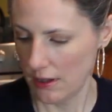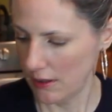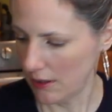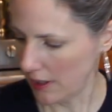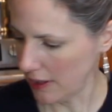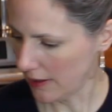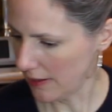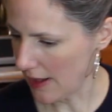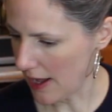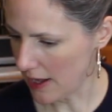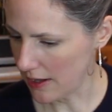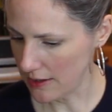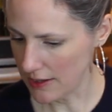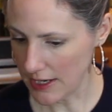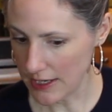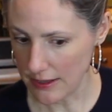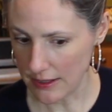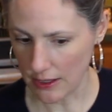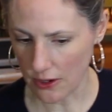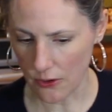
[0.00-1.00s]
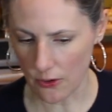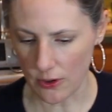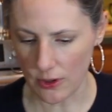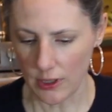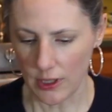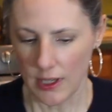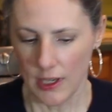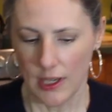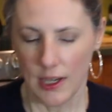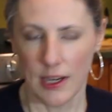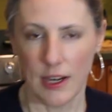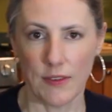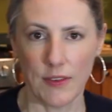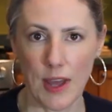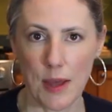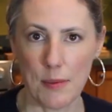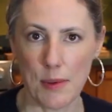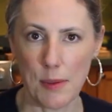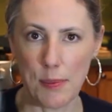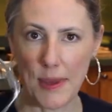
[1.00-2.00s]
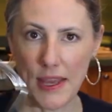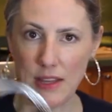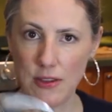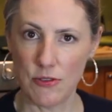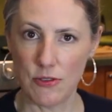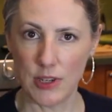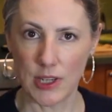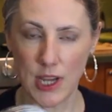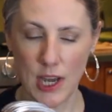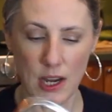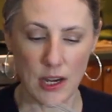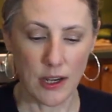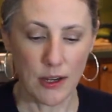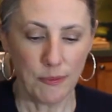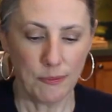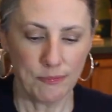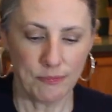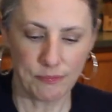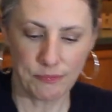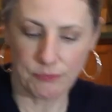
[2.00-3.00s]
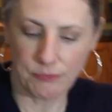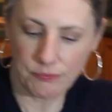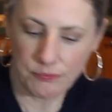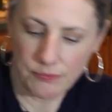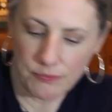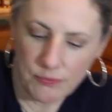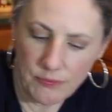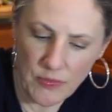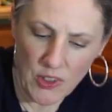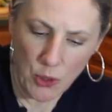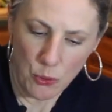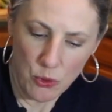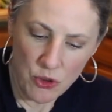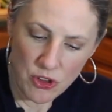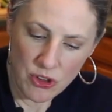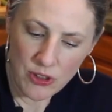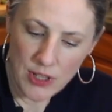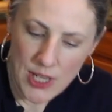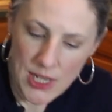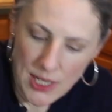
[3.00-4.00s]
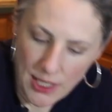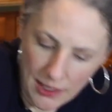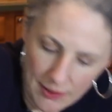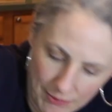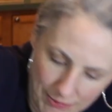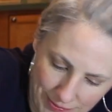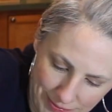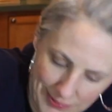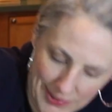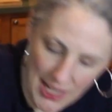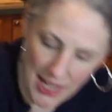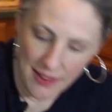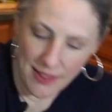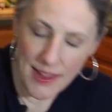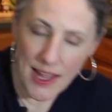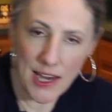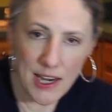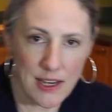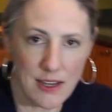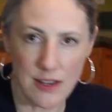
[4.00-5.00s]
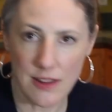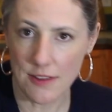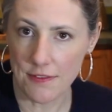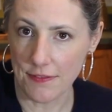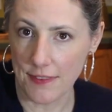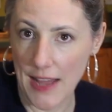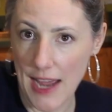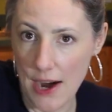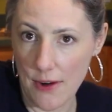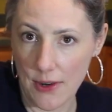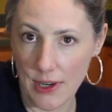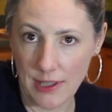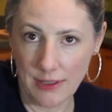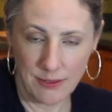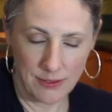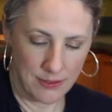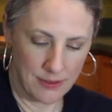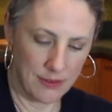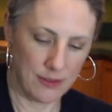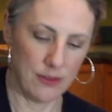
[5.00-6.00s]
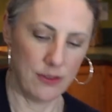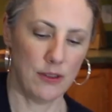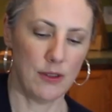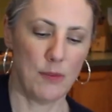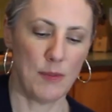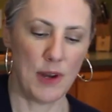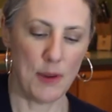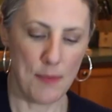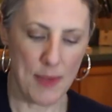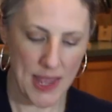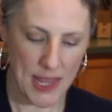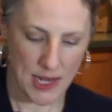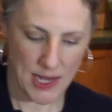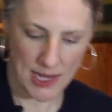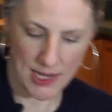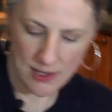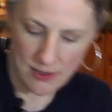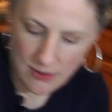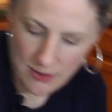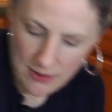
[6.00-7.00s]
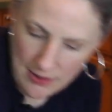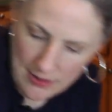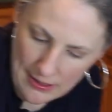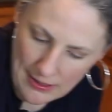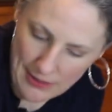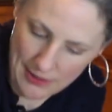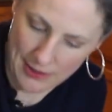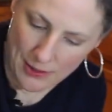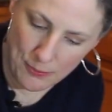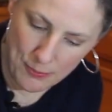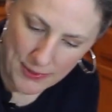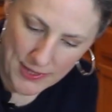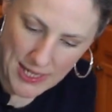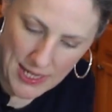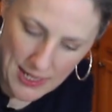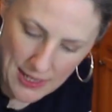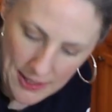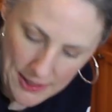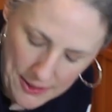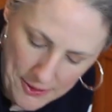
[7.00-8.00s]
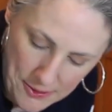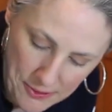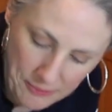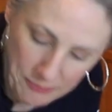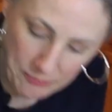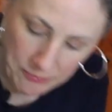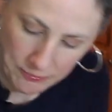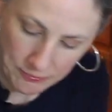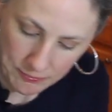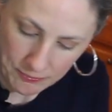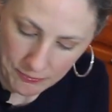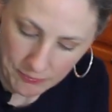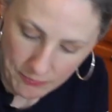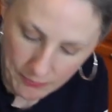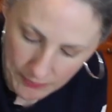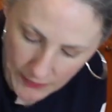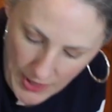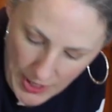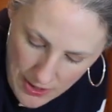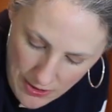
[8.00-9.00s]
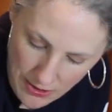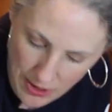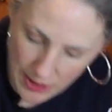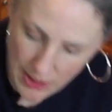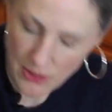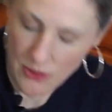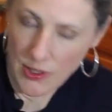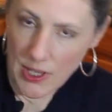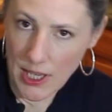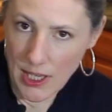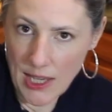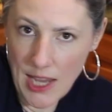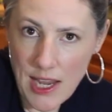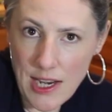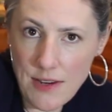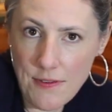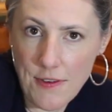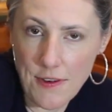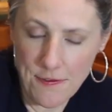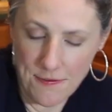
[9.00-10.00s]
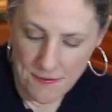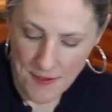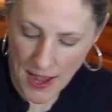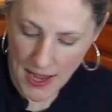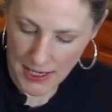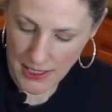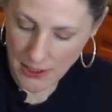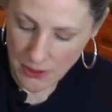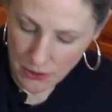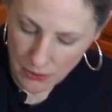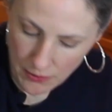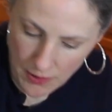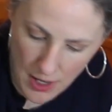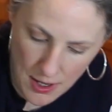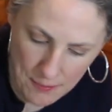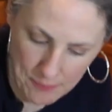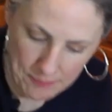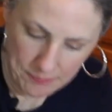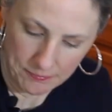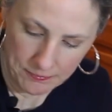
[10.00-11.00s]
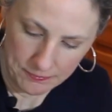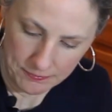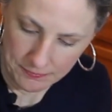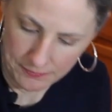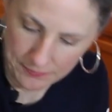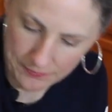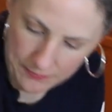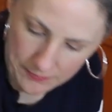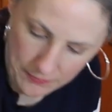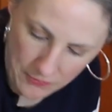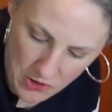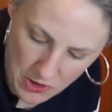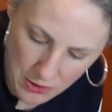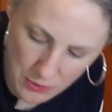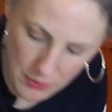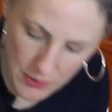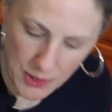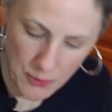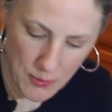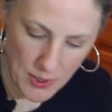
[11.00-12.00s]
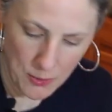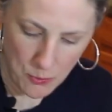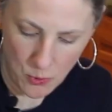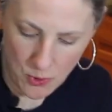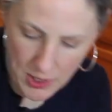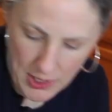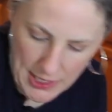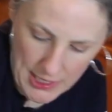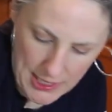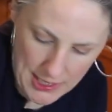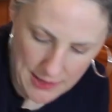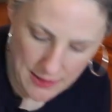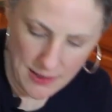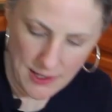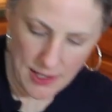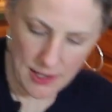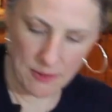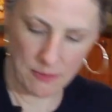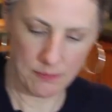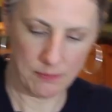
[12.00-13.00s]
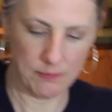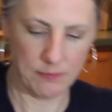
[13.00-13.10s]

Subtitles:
Like that, nice and cold. And I've got my pastry cutter. We're just going to cut that into the flour. So I'm going to manhandle this a little bit until you get kind of a fine crumb. So you really want to work it in there.